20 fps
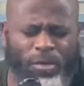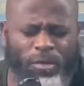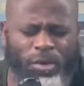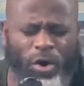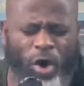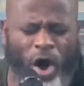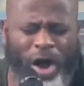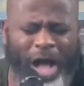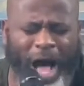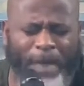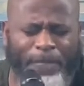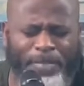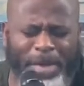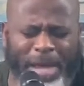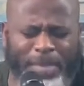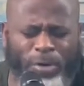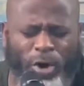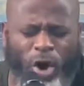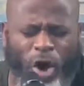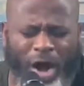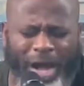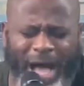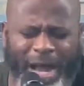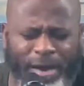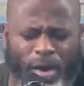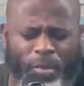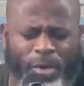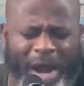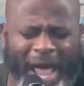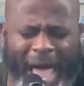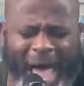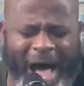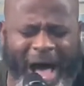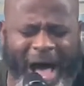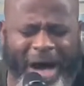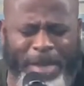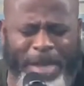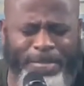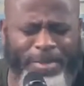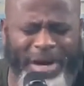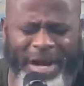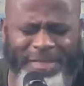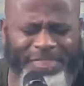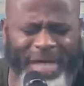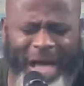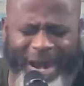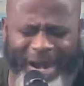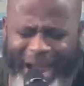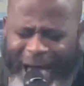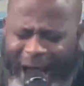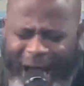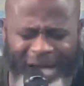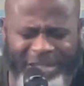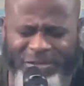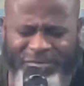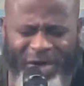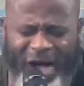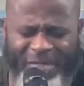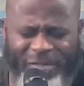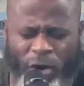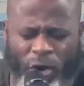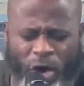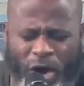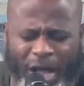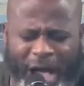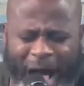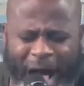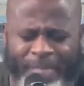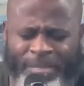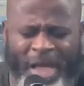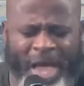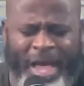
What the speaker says: Lord God, people, Lord God, that would have people in their lives, Father, Lord God,